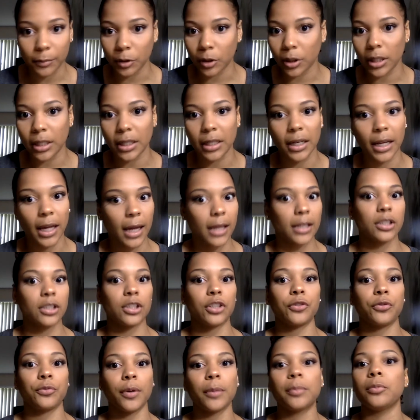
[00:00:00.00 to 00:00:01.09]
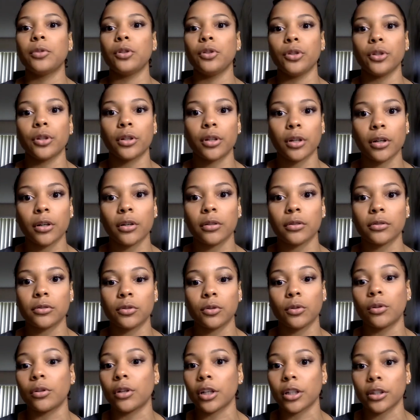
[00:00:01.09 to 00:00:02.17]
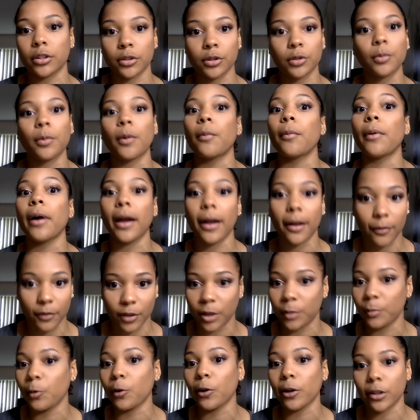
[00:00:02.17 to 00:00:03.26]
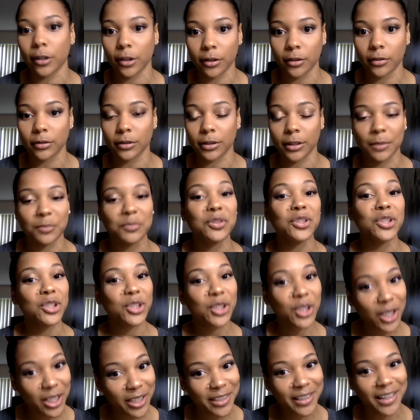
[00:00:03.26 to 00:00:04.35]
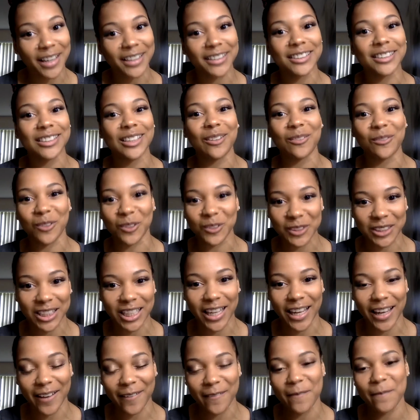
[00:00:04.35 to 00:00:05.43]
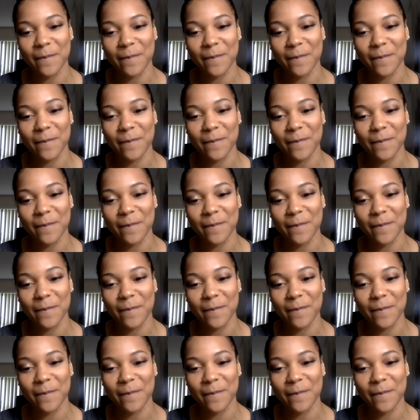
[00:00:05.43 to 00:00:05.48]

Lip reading: You cannot just rip through your curls or you won't have any more curls, and I'm sure you guys don't want that.